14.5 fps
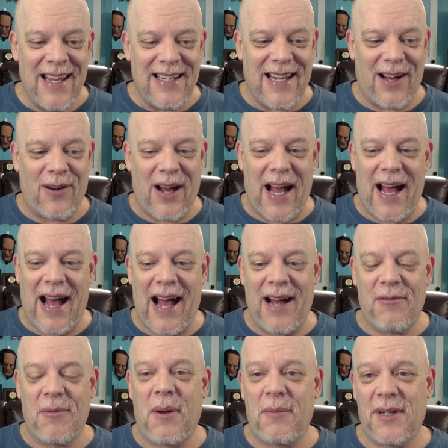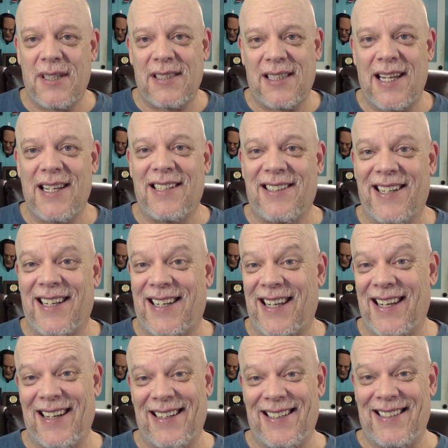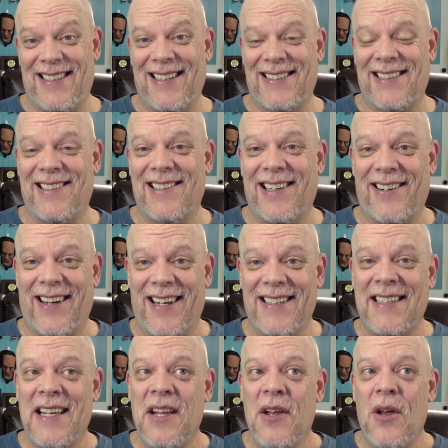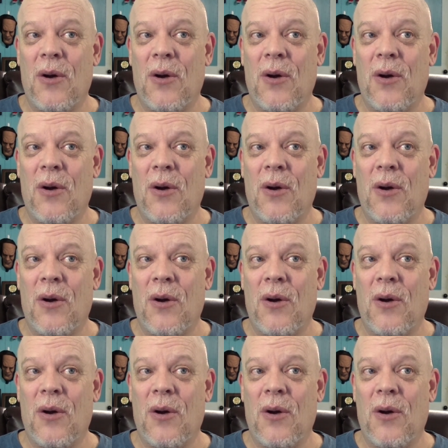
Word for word: Now I remember distinctly because it's hilarious